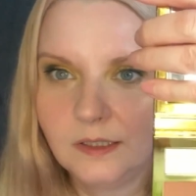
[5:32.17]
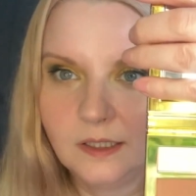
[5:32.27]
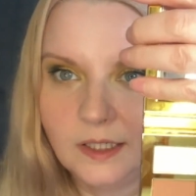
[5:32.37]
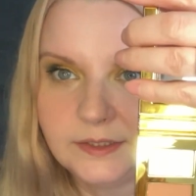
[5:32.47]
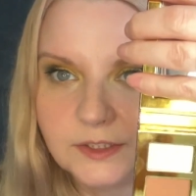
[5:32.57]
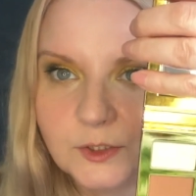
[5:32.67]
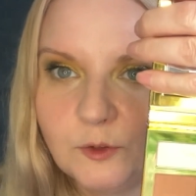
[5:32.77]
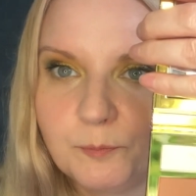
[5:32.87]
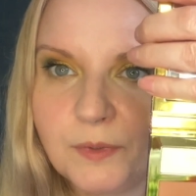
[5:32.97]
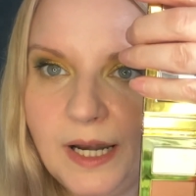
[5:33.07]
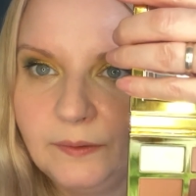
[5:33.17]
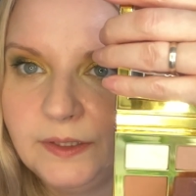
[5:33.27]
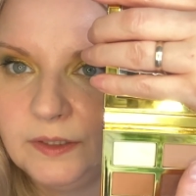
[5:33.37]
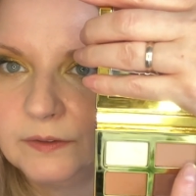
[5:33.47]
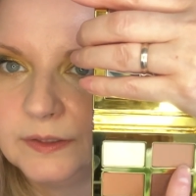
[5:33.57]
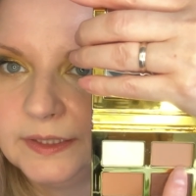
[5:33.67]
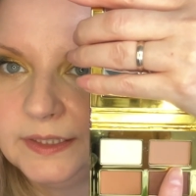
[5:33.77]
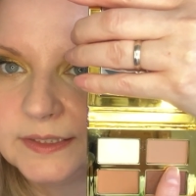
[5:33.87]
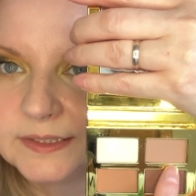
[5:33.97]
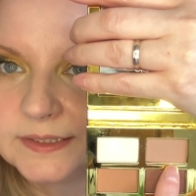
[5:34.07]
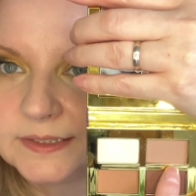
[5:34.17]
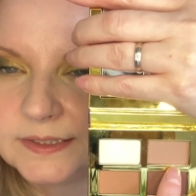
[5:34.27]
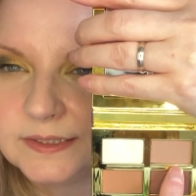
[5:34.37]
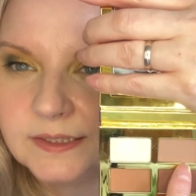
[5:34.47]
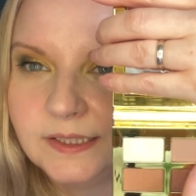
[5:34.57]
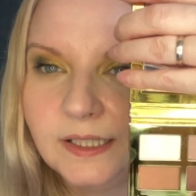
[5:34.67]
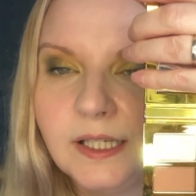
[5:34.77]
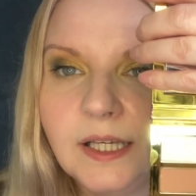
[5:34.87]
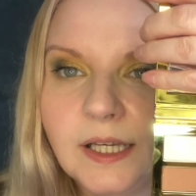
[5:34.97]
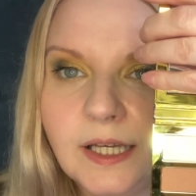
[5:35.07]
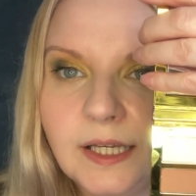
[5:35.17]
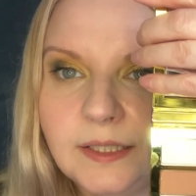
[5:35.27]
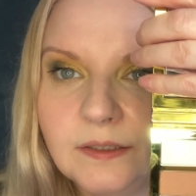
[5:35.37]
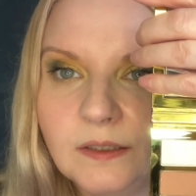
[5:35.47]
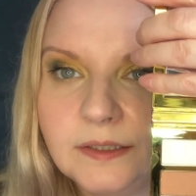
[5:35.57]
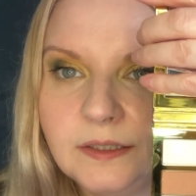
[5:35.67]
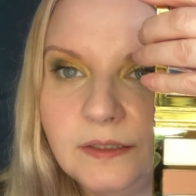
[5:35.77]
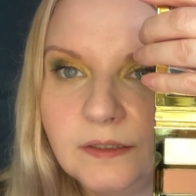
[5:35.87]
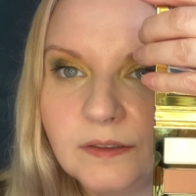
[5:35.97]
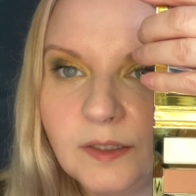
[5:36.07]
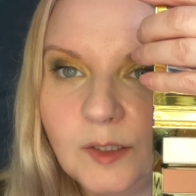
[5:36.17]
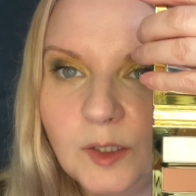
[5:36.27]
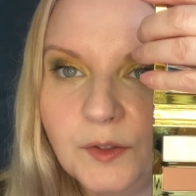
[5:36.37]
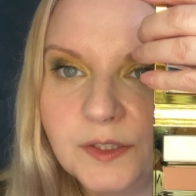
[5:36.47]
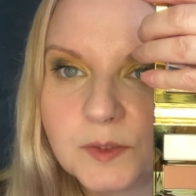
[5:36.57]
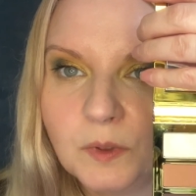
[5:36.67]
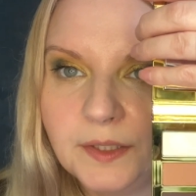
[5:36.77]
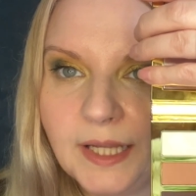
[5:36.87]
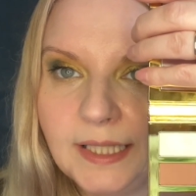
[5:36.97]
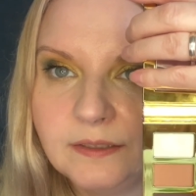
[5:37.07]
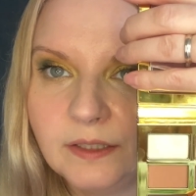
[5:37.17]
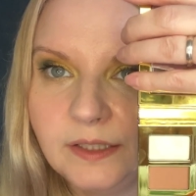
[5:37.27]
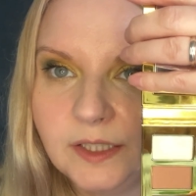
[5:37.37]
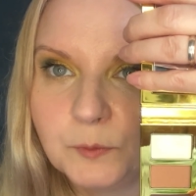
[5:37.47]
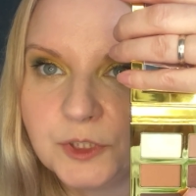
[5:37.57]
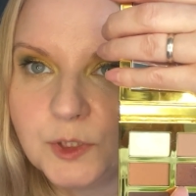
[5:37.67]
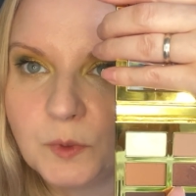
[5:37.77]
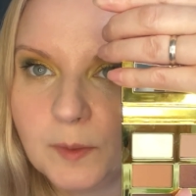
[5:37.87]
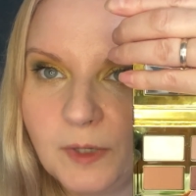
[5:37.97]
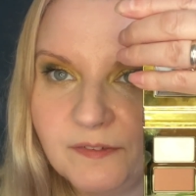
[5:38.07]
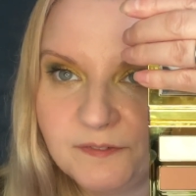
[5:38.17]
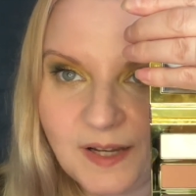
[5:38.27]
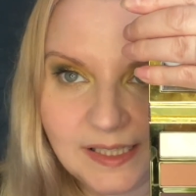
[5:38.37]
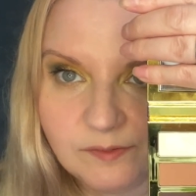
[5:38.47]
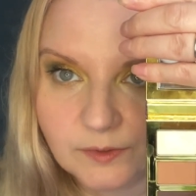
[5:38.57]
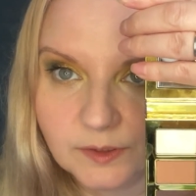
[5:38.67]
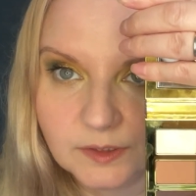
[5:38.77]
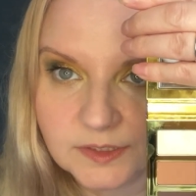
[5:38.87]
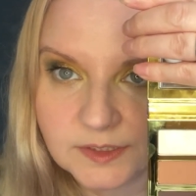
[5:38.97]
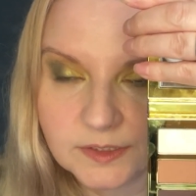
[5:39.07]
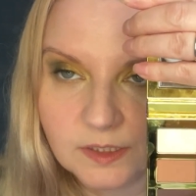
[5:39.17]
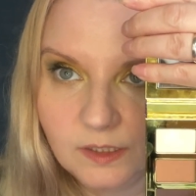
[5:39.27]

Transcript: I did soft brown in the crease, and I did this one, Antiqued, which is one of my favourites.